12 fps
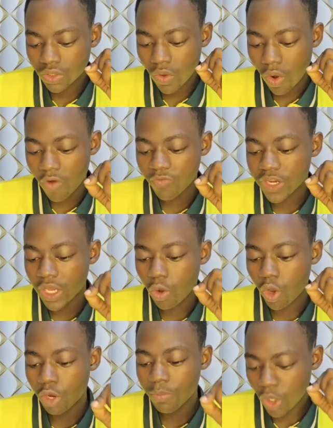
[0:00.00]
of the
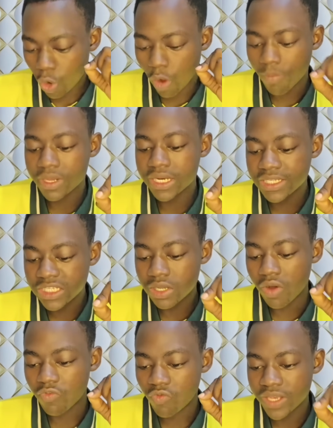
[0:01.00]
Economic Community
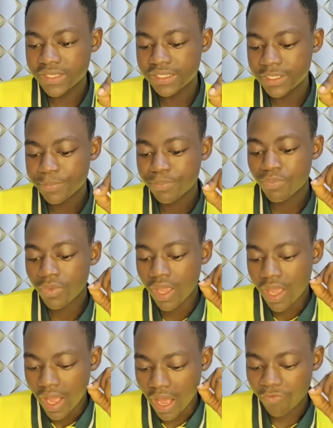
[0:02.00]
of West
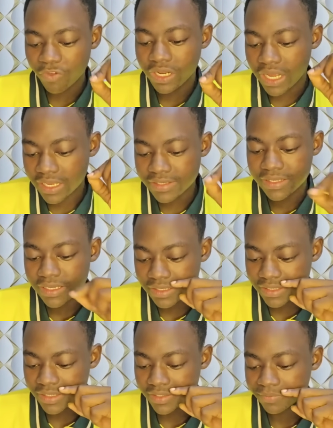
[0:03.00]
African
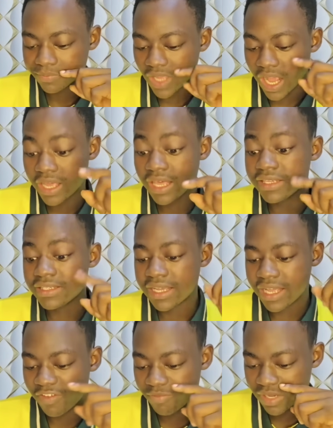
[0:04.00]
States against the
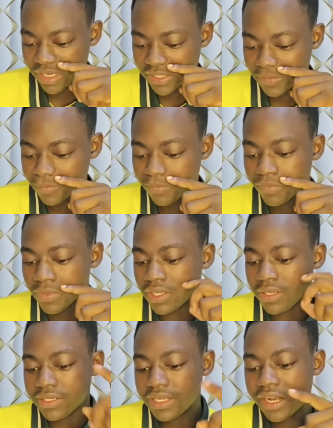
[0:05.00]
government.
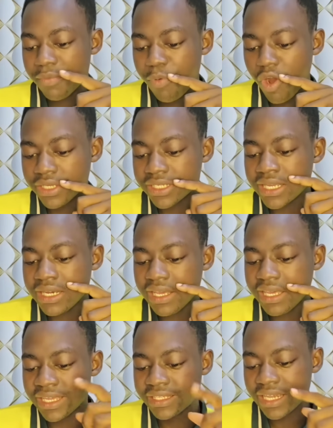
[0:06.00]
The report
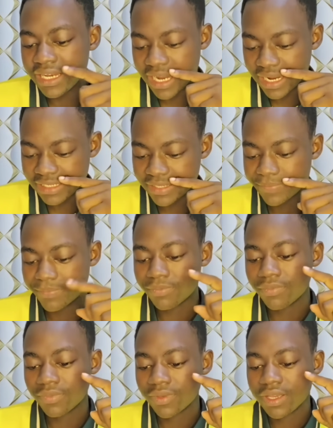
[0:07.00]
indicated that
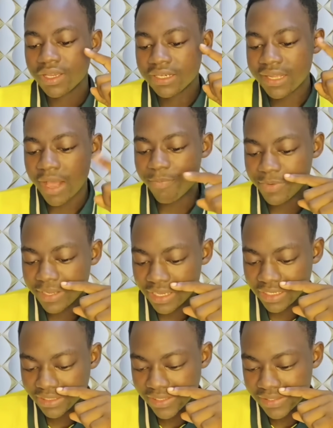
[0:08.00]
the
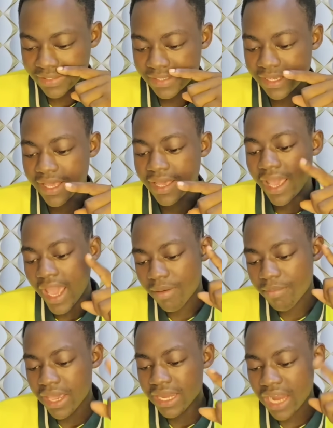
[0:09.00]
applications, a
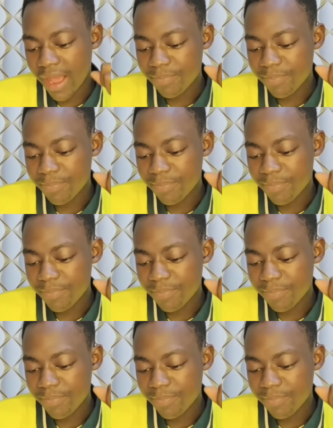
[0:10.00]
main